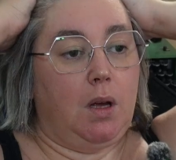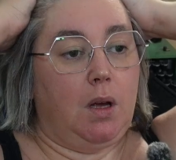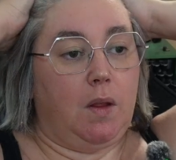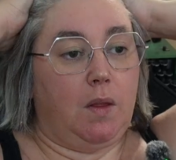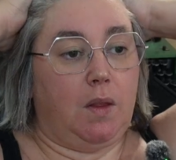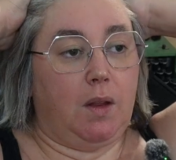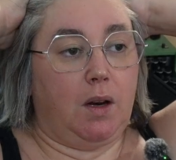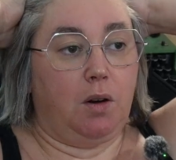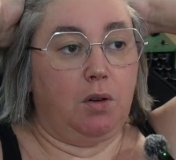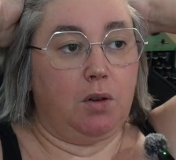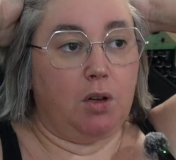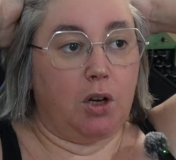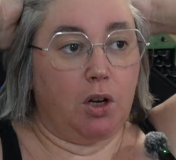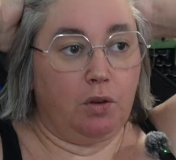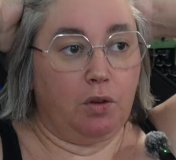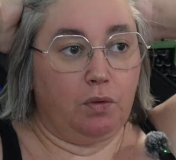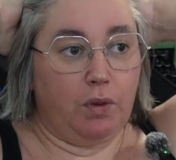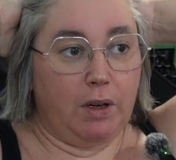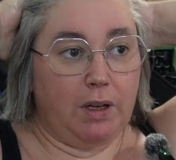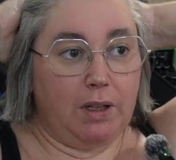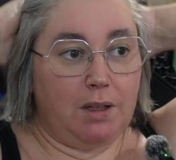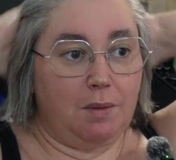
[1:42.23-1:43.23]
then I'd go to
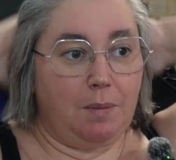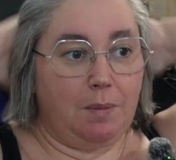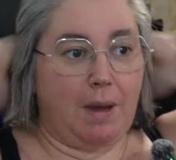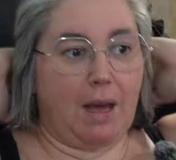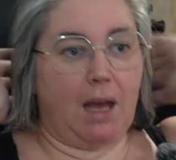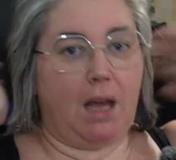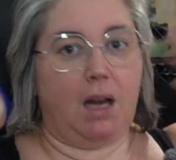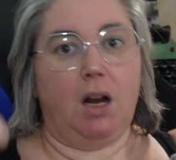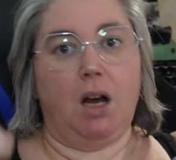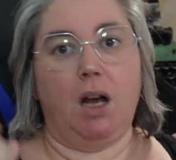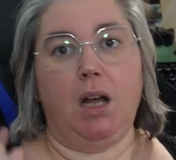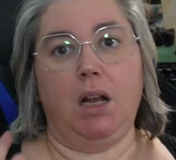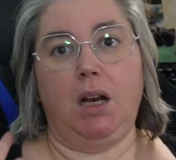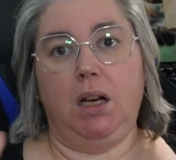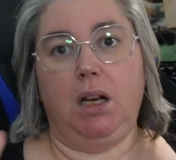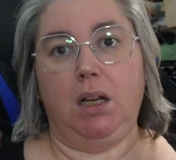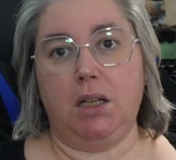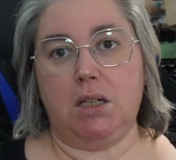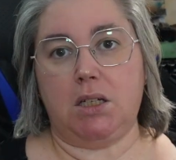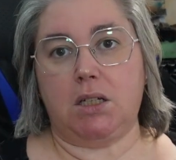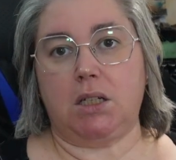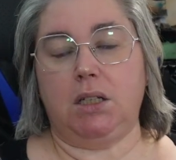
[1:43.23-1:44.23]
read them and I
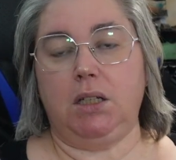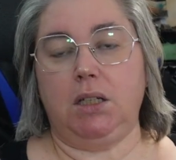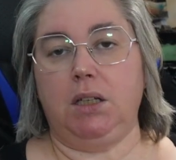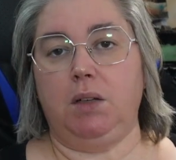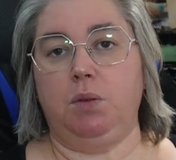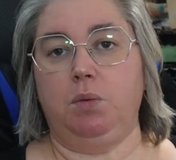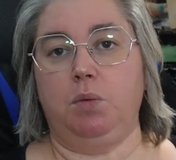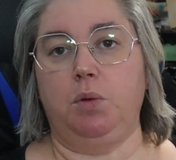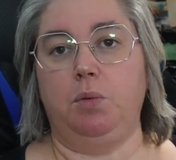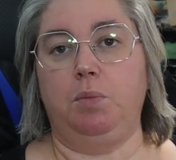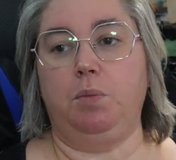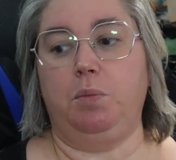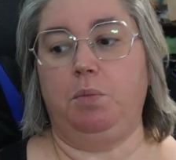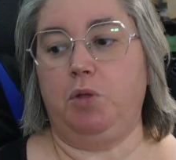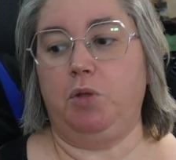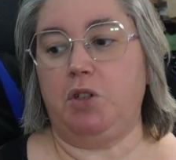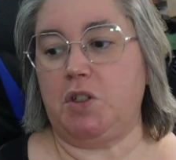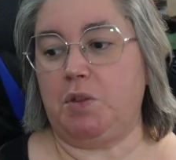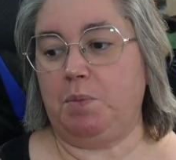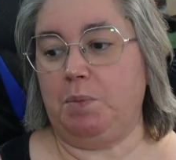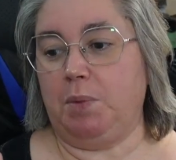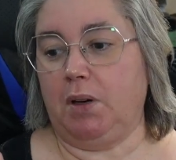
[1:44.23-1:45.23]
literally would
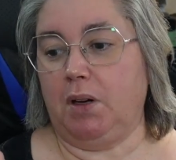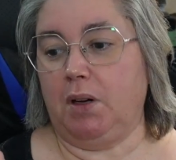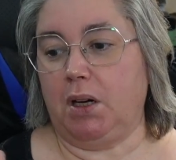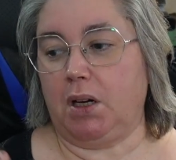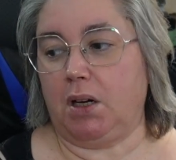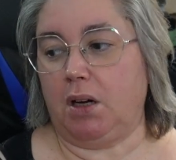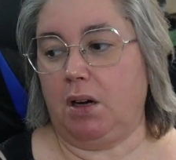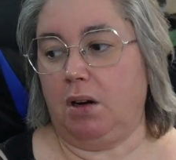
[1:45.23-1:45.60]
just be like,